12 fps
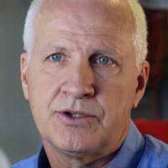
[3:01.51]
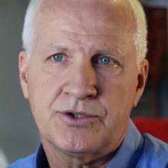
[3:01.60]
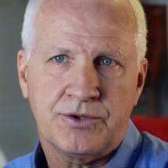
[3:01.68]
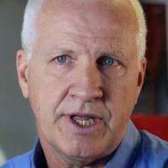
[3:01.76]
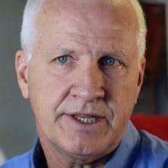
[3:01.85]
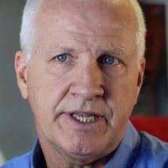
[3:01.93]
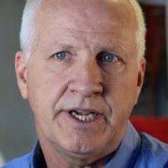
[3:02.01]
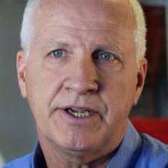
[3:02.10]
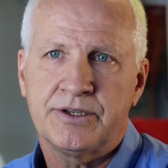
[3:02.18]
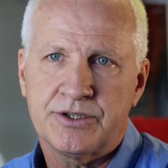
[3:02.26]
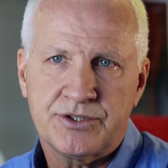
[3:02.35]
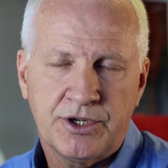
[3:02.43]
so that they
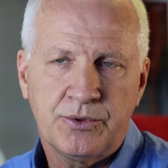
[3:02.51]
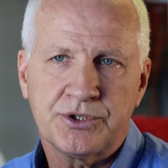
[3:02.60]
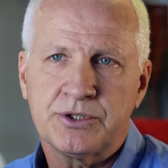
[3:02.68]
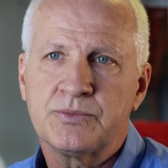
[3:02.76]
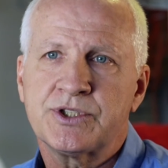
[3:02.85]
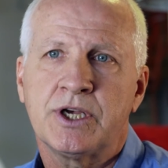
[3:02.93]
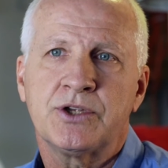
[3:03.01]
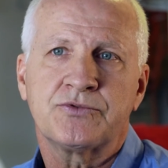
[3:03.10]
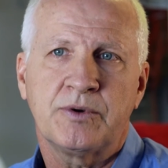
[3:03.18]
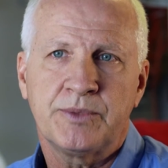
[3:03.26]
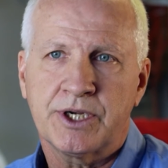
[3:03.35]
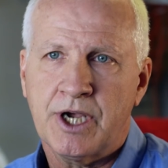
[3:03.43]
can distinguish themselves
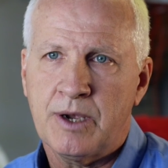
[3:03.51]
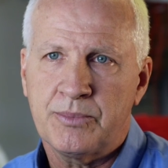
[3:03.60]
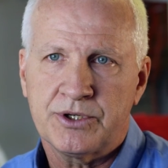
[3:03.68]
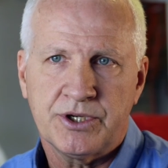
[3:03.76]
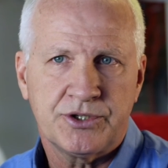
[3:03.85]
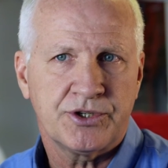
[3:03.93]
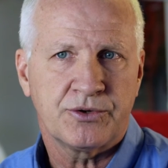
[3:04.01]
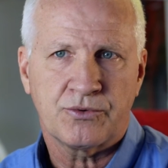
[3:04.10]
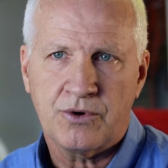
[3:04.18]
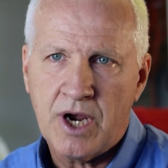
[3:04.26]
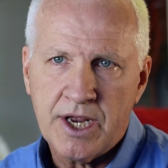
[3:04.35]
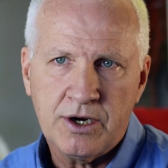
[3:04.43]
from the competition
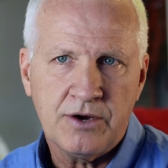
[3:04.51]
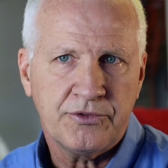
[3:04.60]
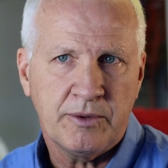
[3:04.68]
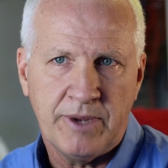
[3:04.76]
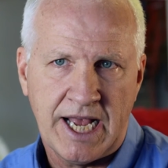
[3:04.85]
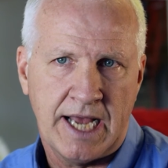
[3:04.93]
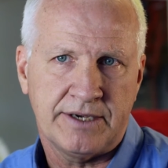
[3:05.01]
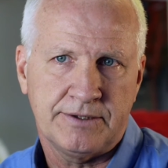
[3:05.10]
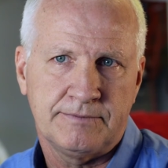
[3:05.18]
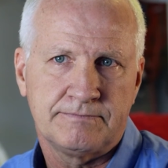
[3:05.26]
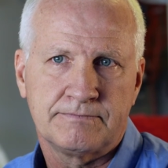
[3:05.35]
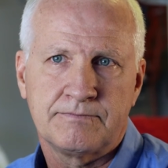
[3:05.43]
right off the bat.
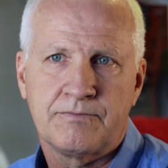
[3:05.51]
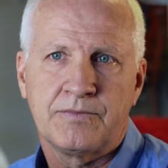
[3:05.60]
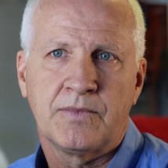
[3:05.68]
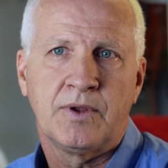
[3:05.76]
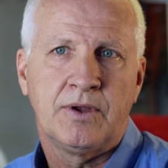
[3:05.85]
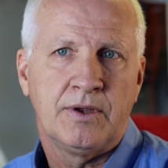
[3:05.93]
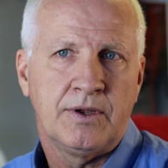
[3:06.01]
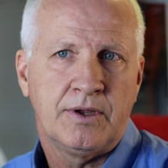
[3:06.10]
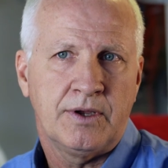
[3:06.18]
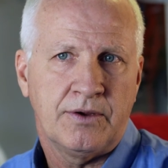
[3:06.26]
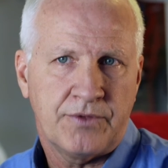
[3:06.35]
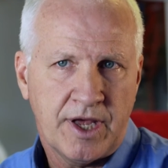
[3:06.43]

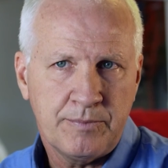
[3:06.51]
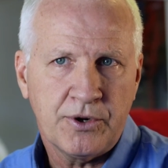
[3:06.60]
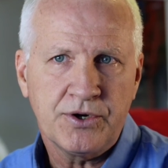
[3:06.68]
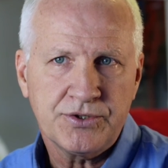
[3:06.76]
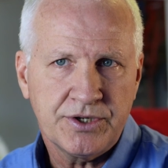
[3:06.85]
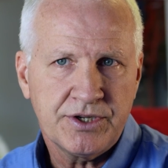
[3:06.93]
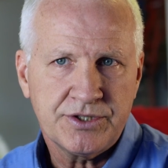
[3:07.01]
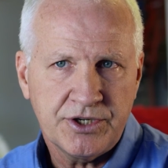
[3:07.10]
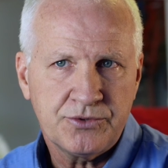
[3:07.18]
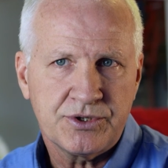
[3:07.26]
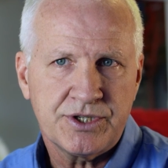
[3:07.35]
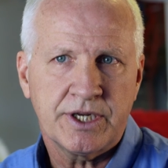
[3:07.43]
If that person is
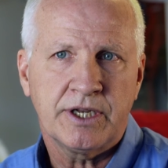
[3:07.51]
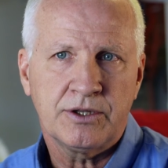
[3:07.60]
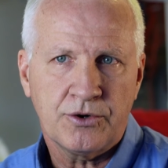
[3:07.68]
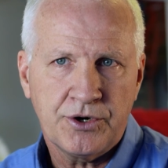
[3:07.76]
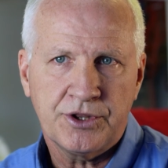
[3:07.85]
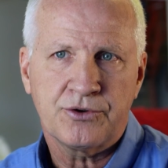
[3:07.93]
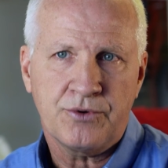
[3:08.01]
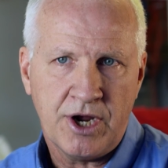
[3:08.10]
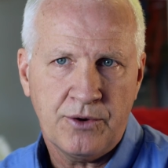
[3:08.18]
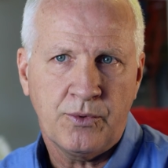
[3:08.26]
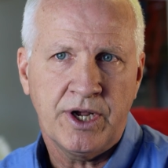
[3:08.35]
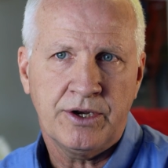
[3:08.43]
interested in learning the
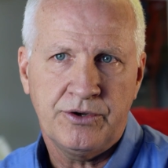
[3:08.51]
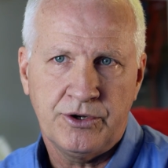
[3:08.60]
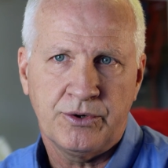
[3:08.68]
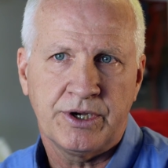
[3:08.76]
right way to do